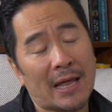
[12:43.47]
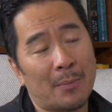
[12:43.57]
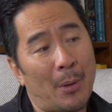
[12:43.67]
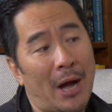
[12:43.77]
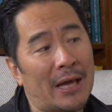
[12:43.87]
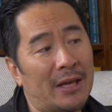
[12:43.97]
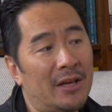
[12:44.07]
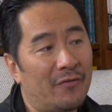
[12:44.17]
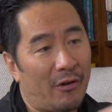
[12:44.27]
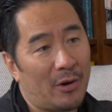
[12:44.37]
and my
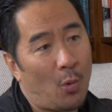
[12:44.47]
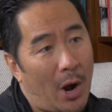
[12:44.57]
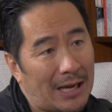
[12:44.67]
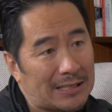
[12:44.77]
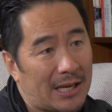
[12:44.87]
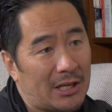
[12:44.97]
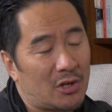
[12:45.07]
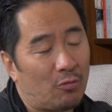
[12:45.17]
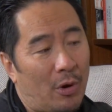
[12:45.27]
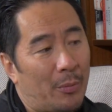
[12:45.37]
very wise
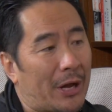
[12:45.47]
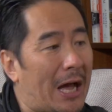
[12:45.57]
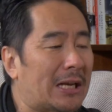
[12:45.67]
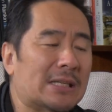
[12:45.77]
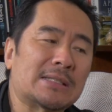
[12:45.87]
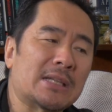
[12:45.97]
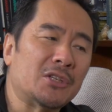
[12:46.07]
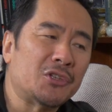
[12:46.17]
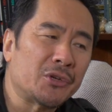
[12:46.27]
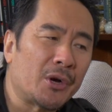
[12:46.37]
agent Robin Gardner
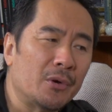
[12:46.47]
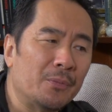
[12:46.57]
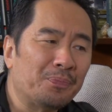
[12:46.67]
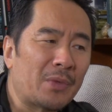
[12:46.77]
said, you know,